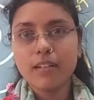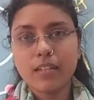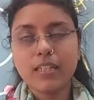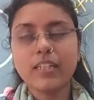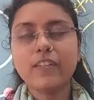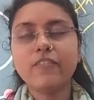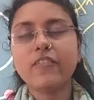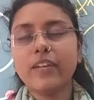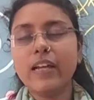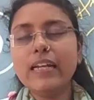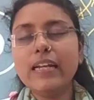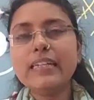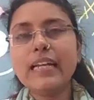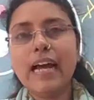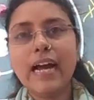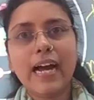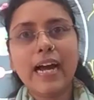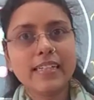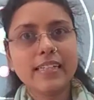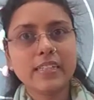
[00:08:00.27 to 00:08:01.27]

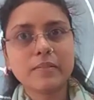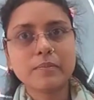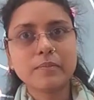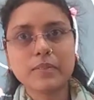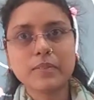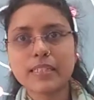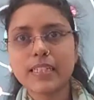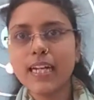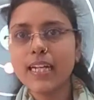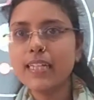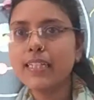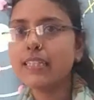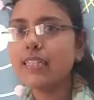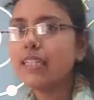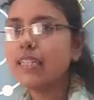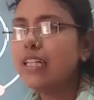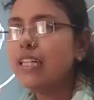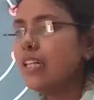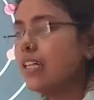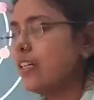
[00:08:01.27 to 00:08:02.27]
different atoms, right?
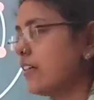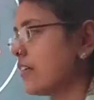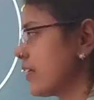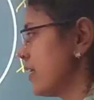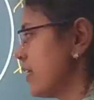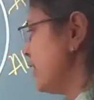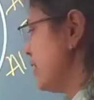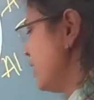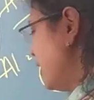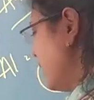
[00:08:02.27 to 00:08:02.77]
Okay,